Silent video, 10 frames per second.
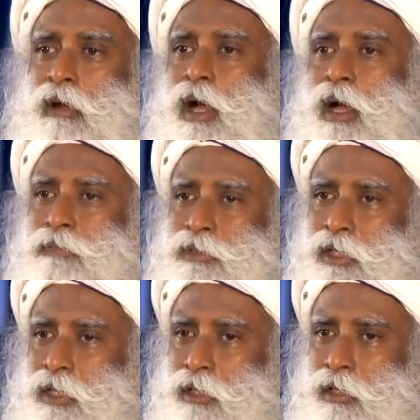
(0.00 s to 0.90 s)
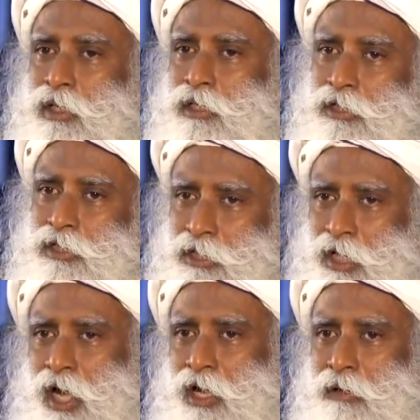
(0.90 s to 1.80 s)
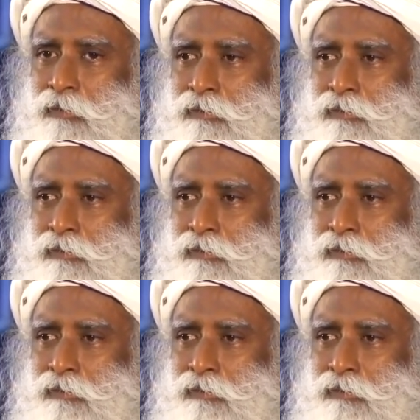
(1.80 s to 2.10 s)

I'm saying it is time